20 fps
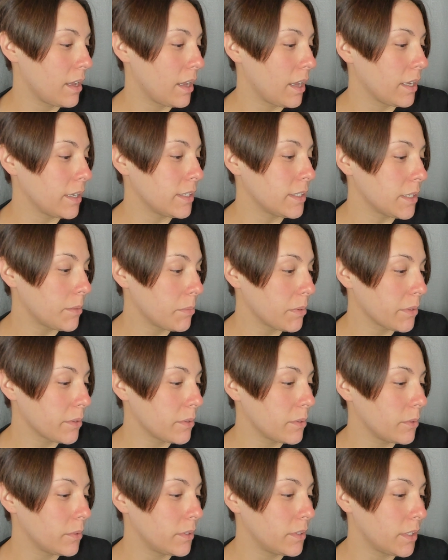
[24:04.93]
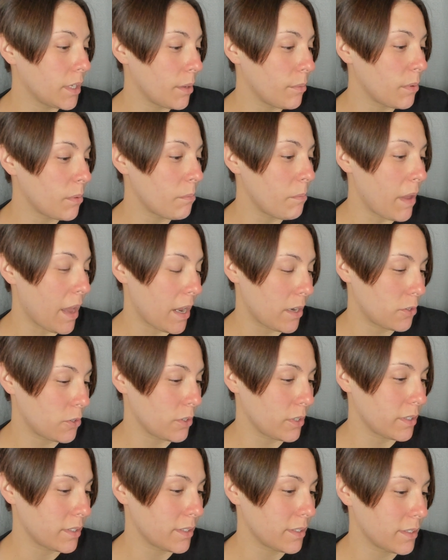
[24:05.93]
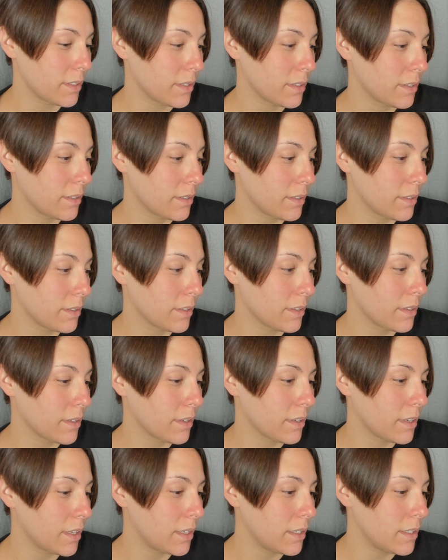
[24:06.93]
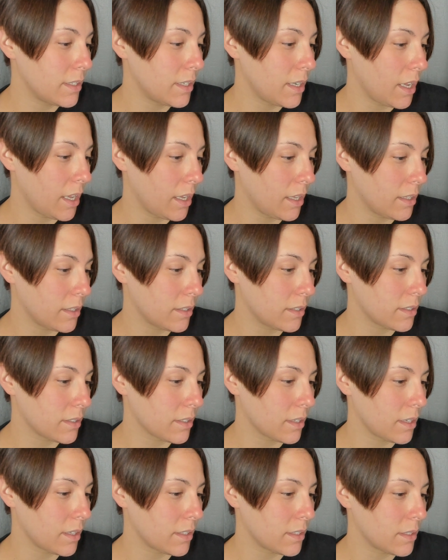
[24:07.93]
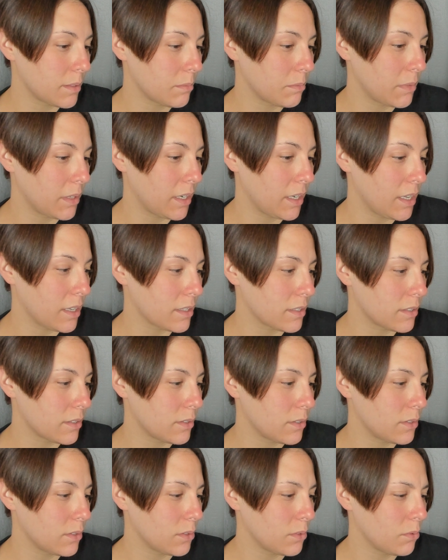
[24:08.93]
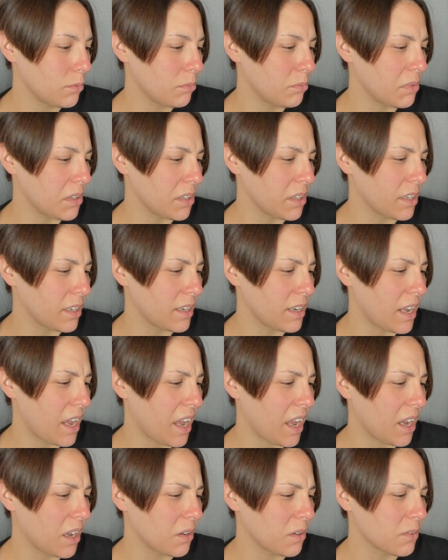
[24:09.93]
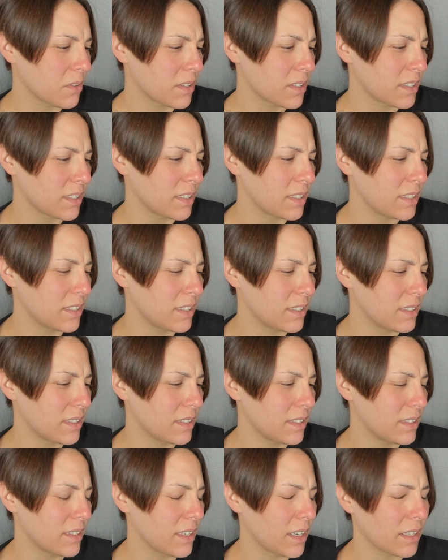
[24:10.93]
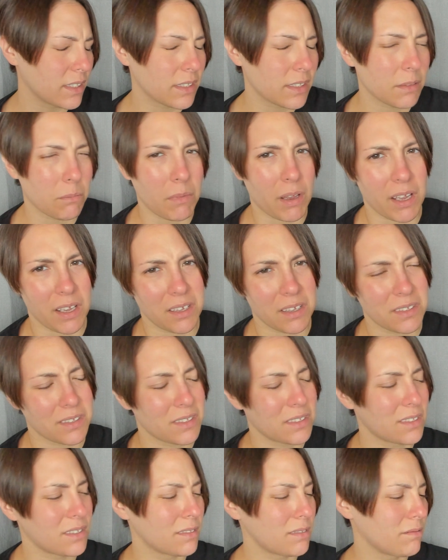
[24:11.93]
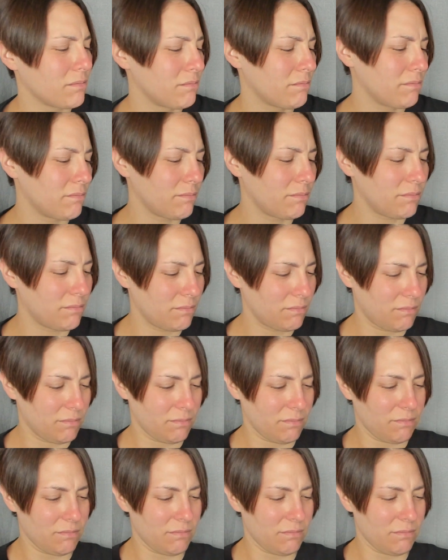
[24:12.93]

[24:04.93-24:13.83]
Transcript: A typical double mattress contains as many as 2 million housed dust mites. Mm.